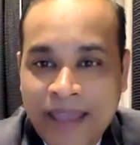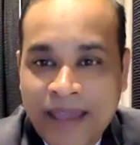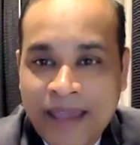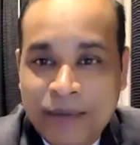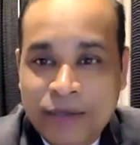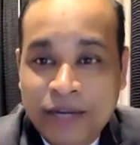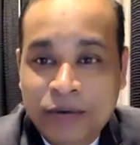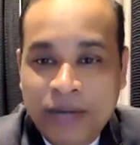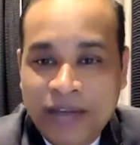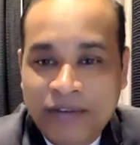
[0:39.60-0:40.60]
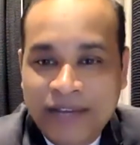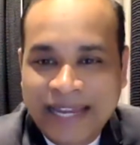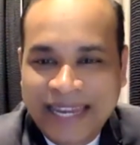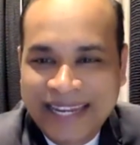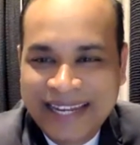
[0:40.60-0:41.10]
because I don't have a
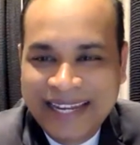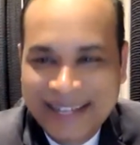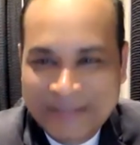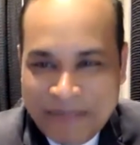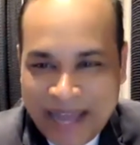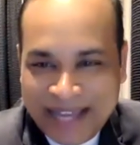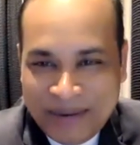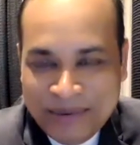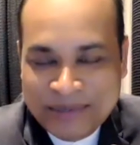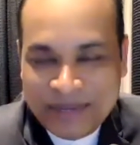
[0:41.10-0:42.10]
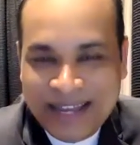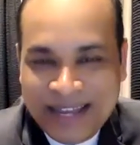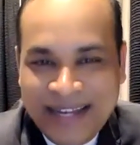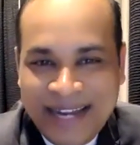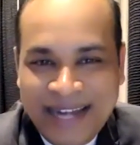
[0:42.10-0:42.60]
green background, so I
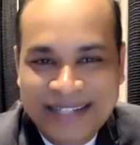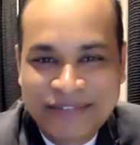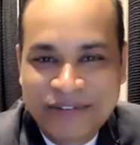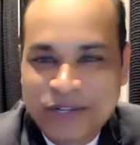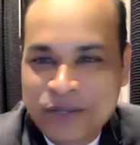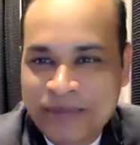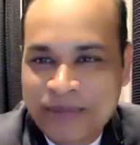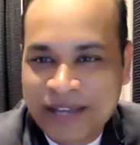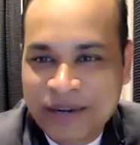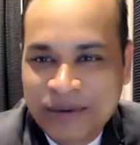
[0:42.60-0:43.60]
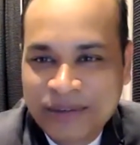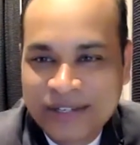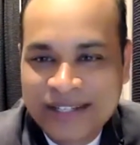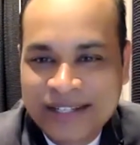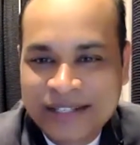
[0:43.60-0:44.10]
can't add the virtual background.
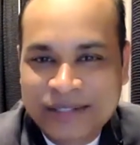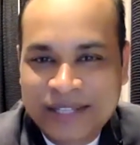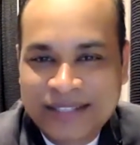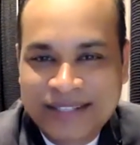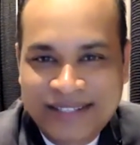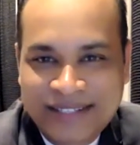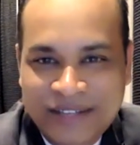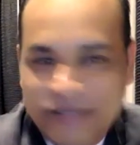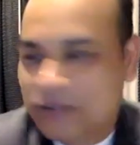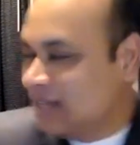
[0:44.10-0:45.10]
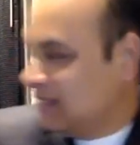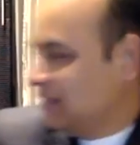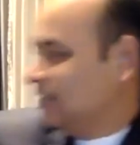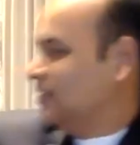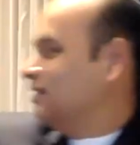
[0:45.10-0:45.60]
So that's the reason. Of course, I
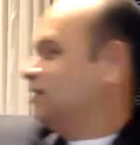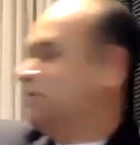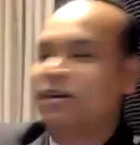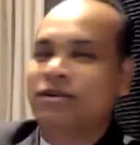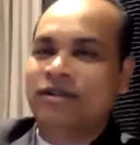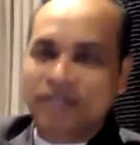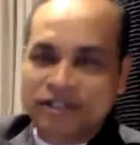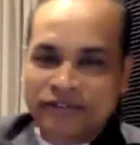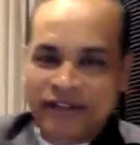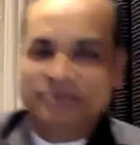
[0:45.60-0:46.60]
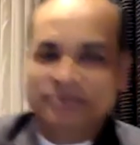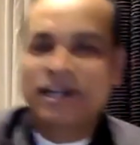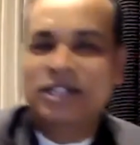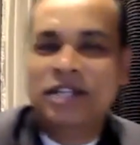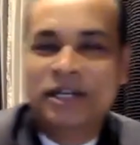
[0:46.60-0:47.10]
think this background also is fine.
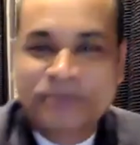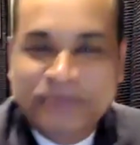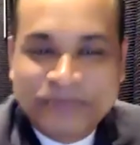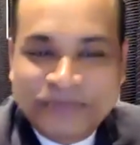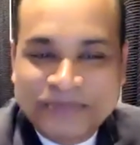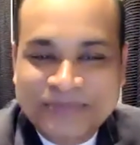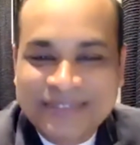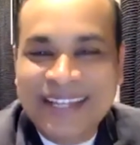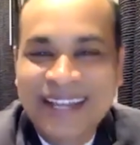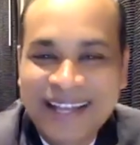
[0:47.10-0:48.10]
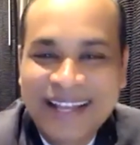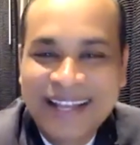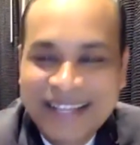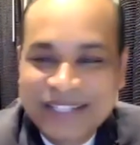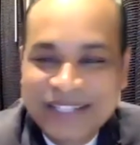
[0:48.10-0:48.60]
Acha.
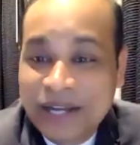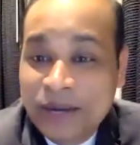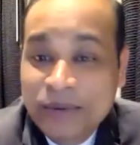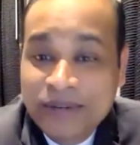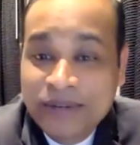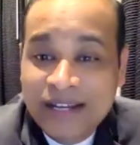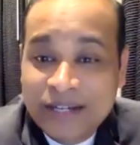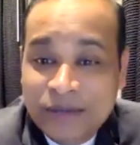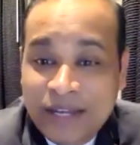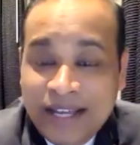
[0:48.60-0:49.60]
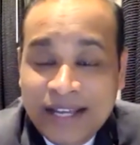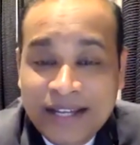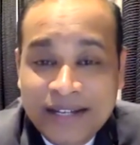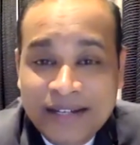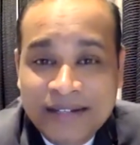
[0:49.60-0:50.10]
So now today
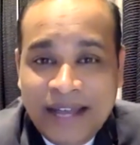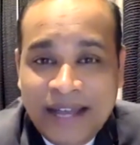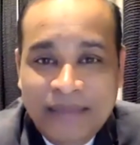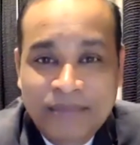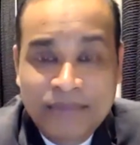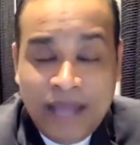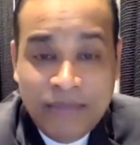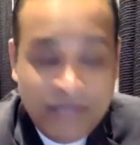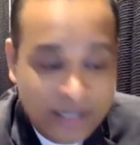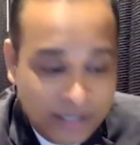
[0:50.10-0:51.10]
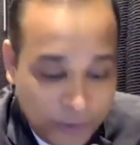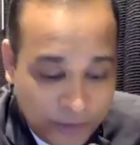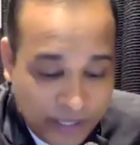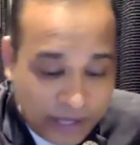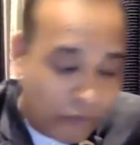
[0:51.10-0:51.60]
I'm here to
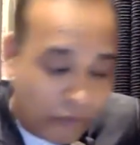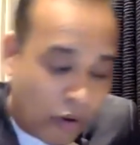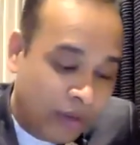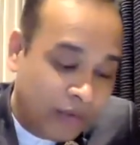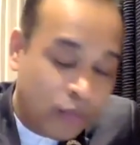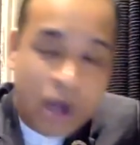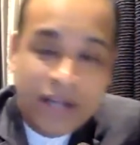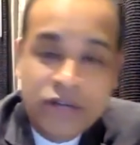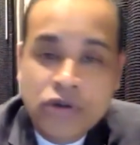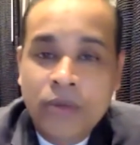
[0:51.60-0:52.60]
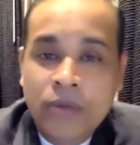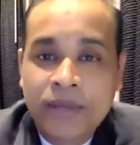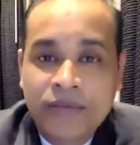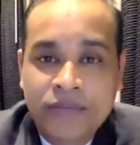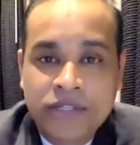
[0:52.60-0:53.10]
take forward one
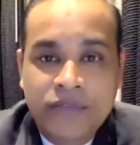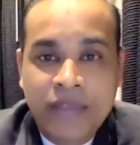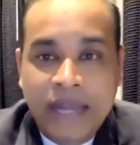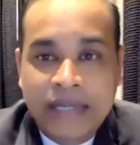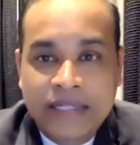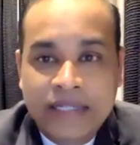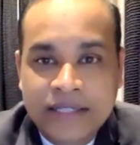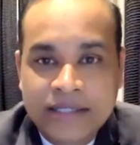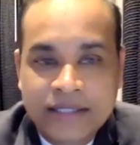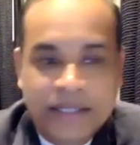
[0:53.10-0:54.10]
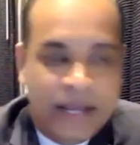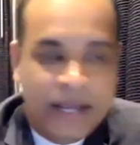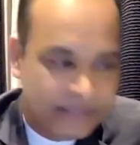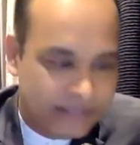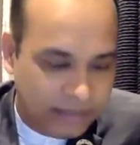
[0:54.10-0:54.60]
topic which we had discussed in the
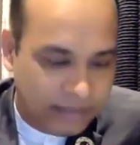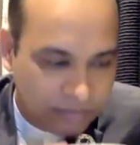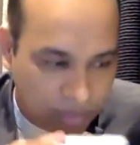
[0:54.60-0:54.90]
last time.